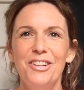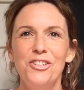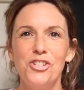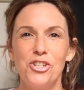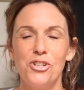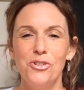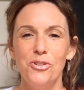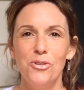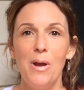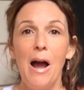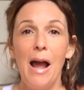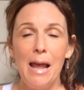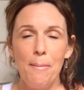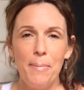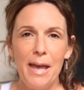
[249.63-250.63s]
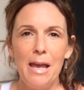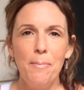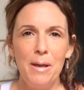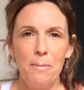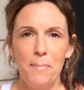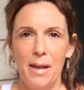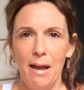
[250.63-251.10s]
to
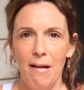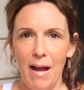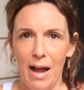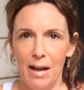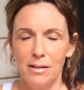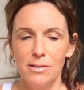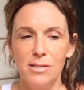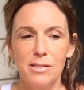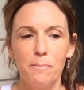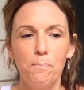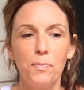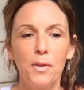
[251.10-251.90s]
Airbnb our house.